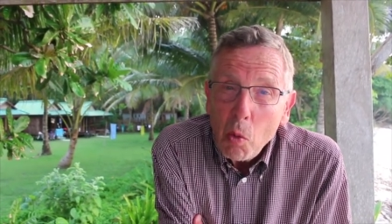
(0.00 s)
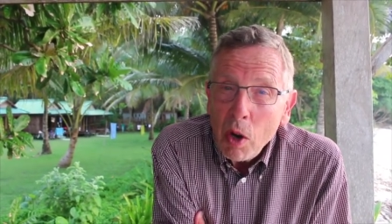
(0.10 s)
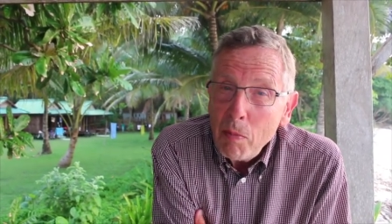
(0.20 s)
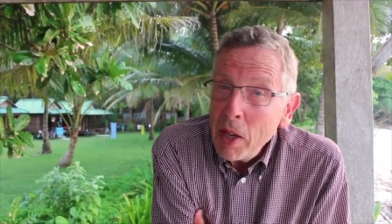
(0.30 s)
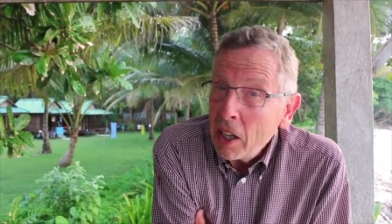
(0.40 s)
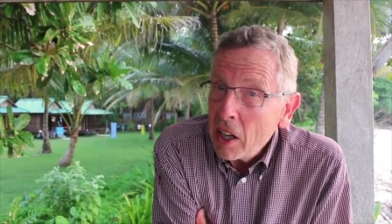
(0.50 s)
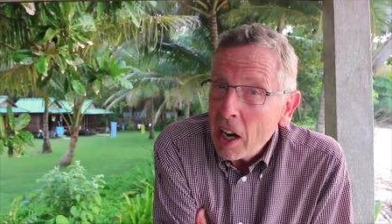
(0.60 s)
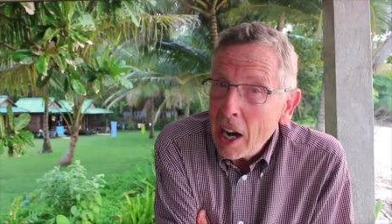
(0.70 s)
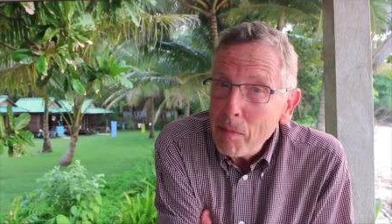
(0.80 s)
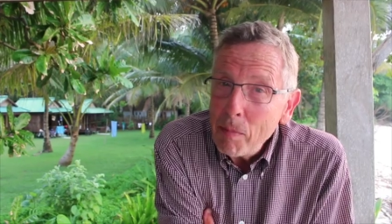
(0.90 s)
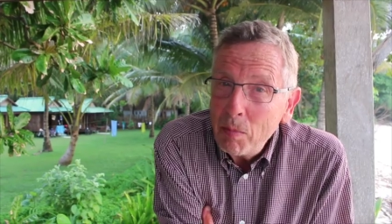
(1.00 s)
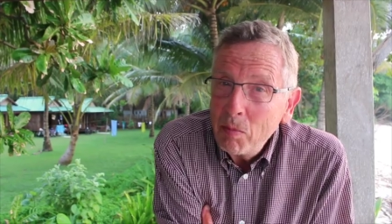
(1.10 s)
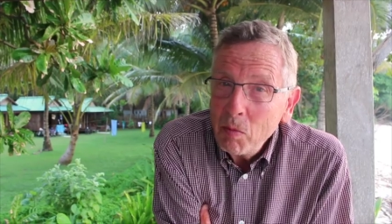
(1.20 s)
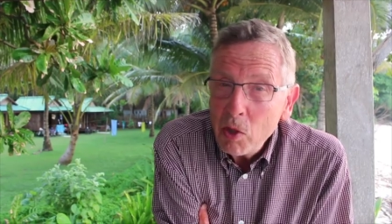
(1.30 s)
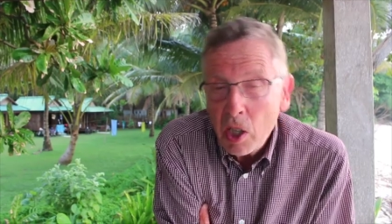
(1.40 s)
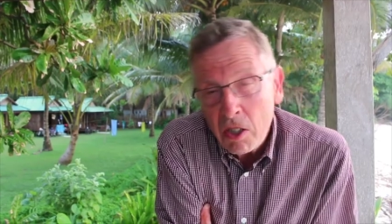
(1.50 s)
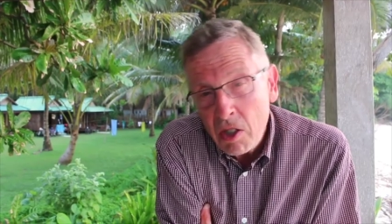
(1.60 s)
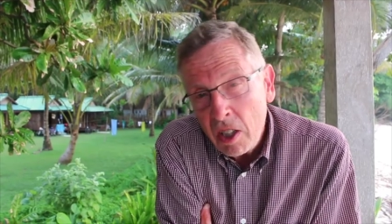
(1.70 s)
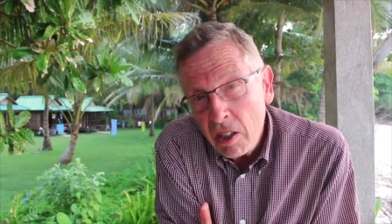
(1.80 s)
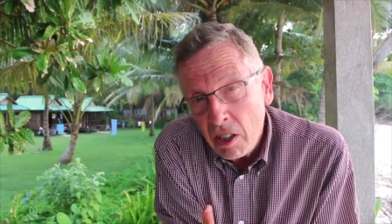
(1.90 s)
We've been up
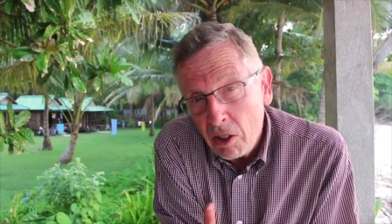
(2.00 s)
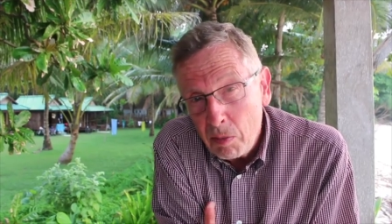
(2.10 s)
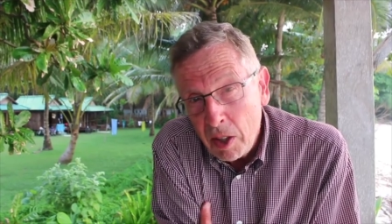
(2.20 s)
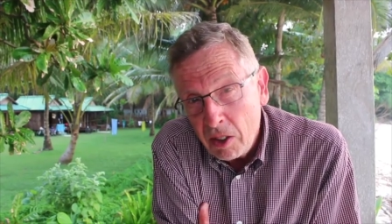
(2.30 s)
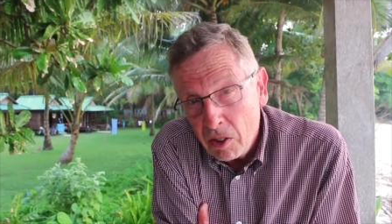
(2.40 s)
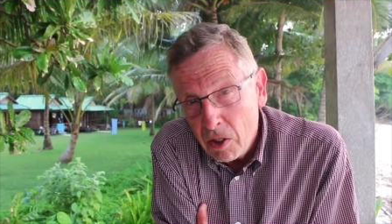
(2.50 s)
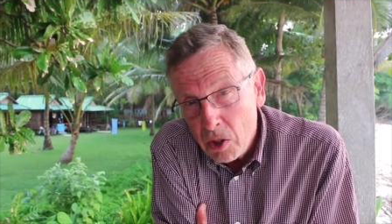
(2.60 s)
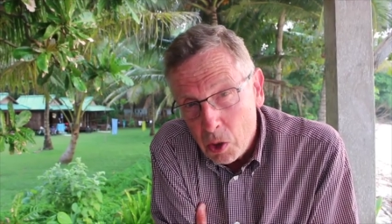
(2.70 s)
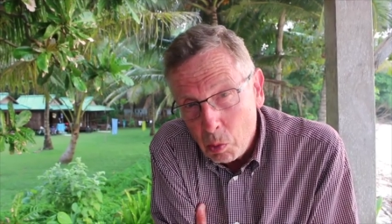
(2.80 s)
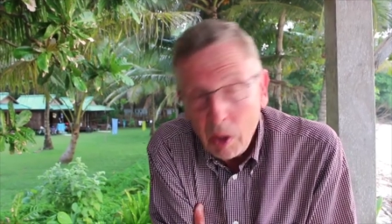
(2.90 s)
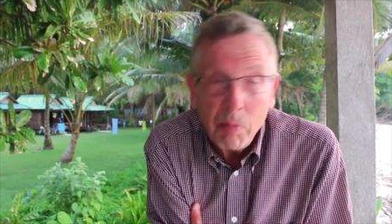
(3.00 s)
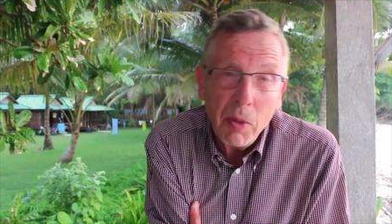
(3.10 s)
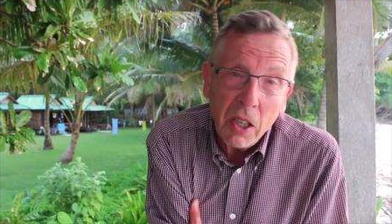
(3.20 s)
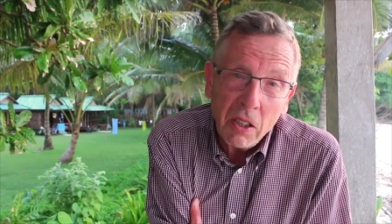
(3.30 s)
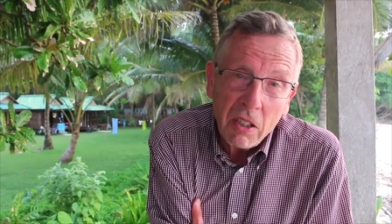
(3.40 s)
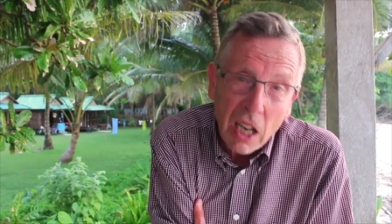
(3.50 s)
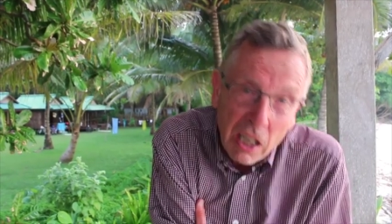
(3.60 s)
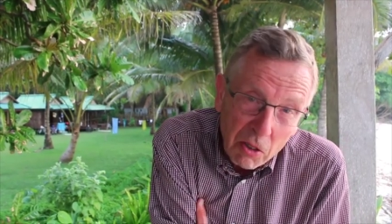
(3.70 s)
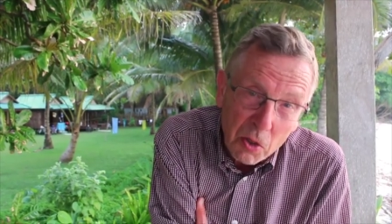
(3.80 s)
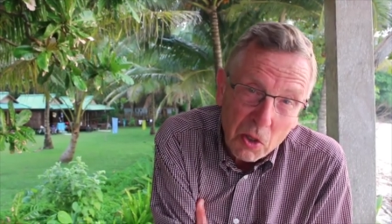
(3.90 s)
1,600 meters, we've been
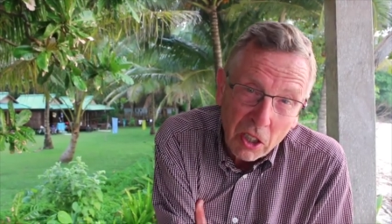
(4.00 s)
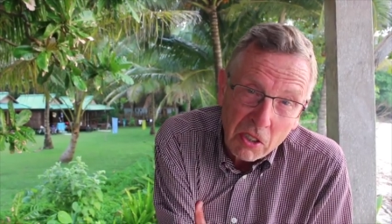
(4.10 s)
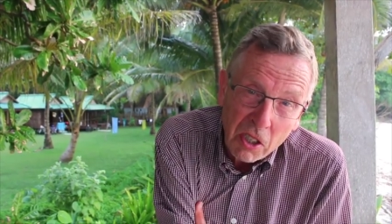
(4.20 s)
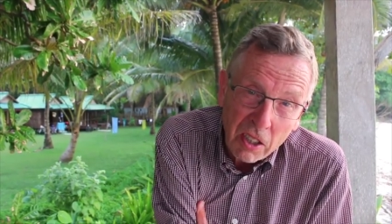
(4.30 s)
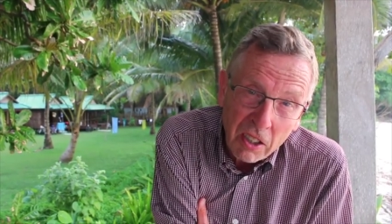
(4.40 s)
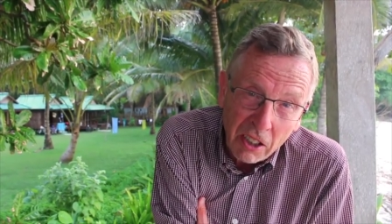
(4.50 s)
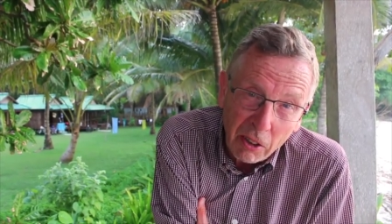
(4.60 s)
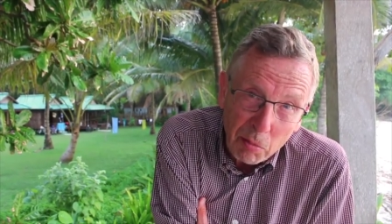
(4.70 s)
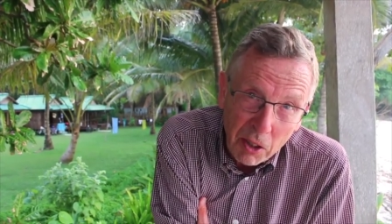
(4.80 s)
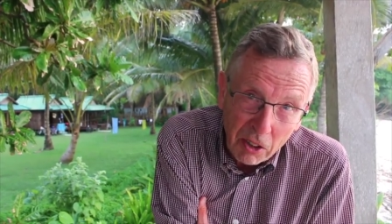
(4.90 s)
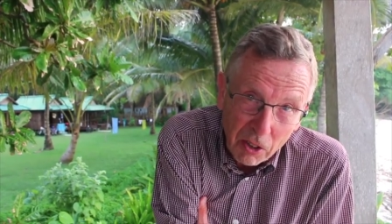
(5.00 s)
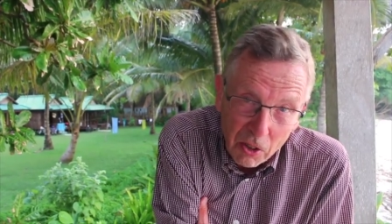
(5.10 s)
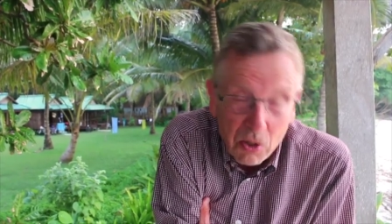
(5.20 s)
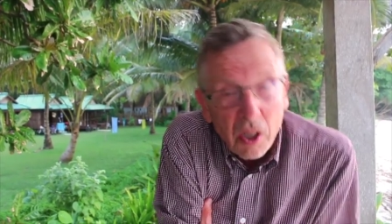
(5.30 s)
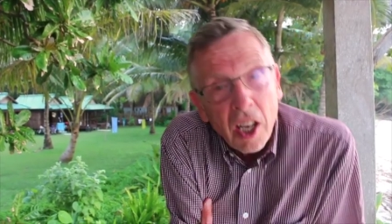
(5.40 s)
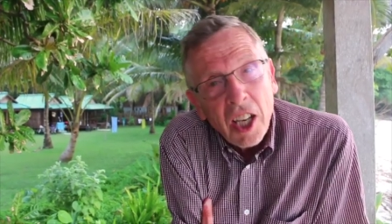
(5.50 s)
down 1,600 meters.